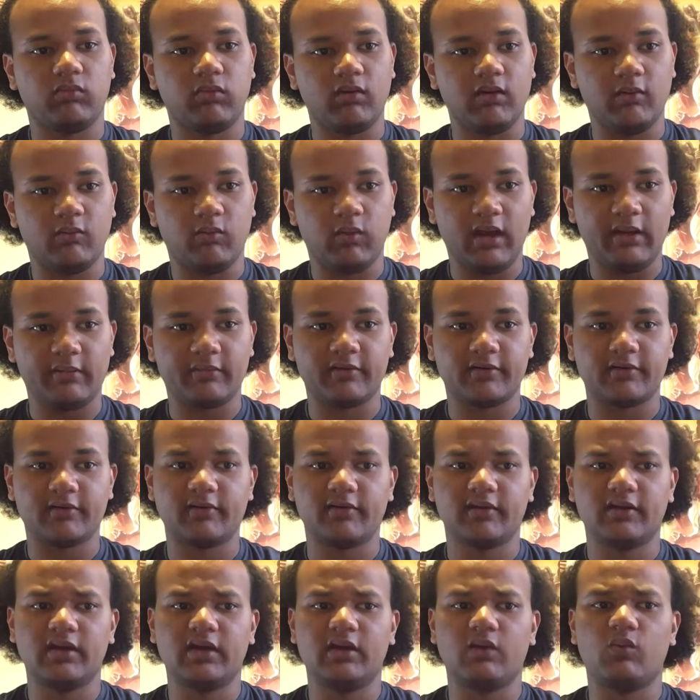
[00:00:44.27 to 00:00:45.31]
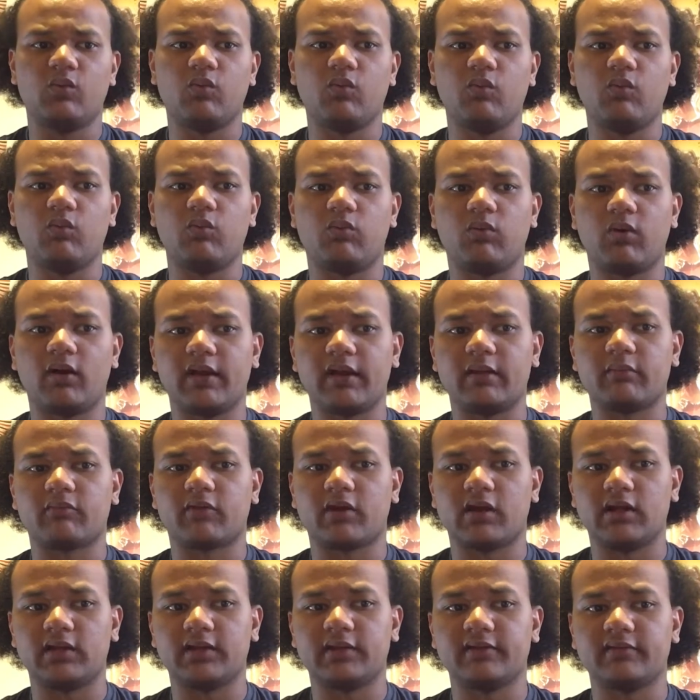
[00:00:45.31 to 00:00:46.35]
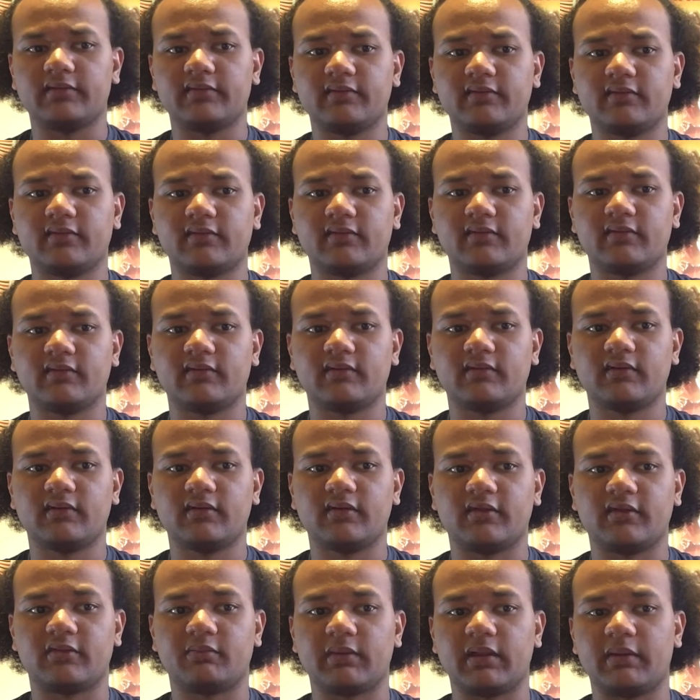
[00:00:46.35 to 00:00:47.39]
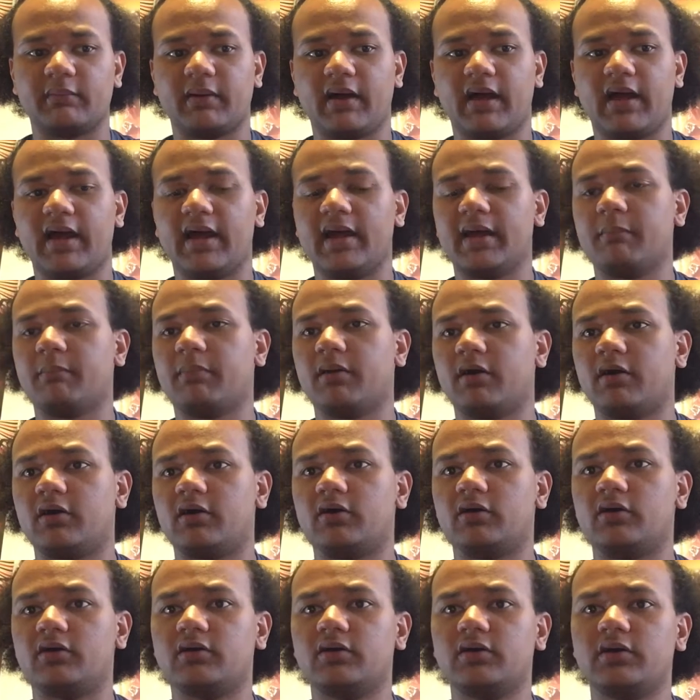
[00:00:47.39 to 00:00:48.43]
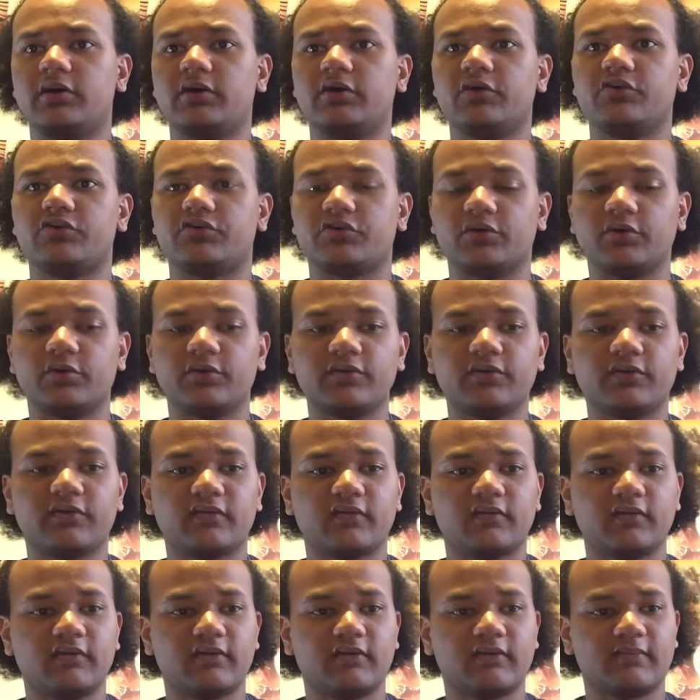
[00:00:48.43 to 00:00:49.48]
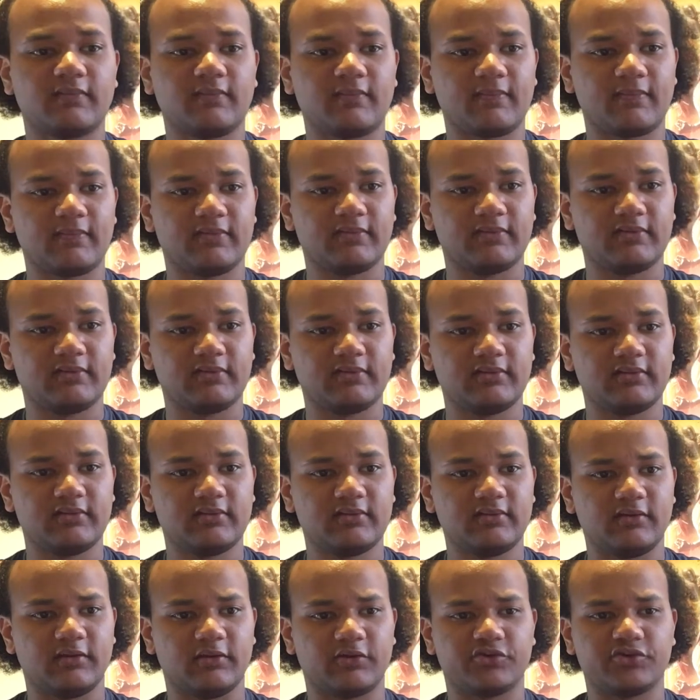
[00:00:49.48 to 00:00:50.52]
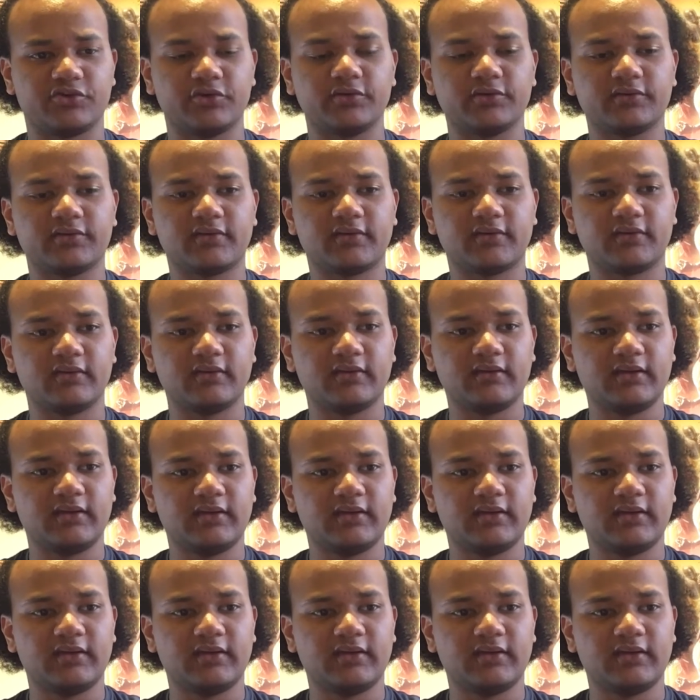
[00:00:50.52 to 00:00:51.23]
Weber. William Rollins is played by Paul Schulz or Schultz.